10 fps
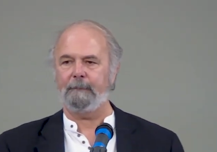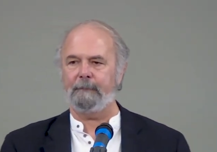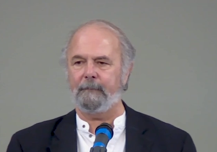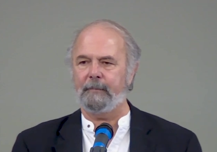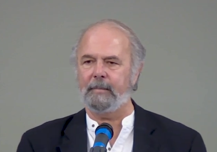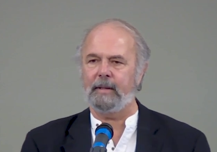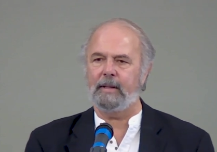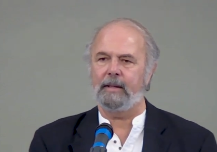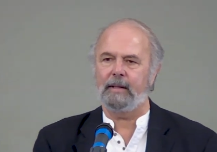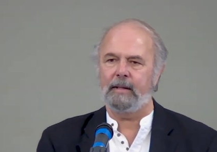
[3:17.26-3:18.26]

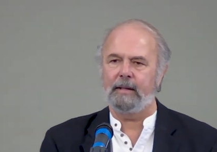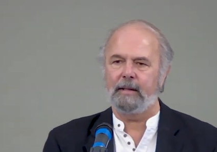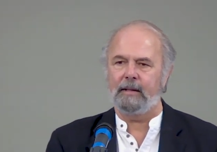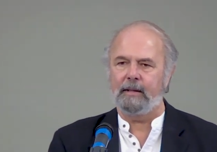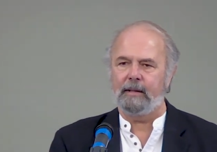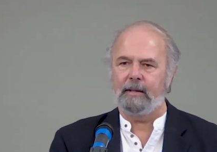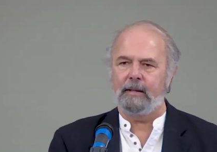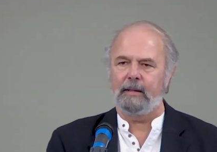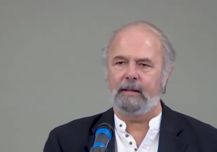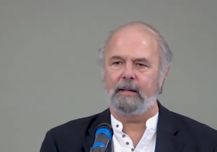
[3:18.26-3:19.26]

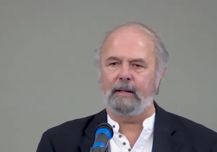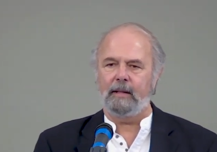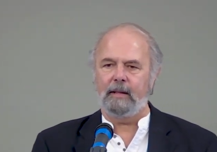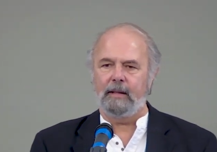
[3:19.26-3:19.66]
Nobody speaks.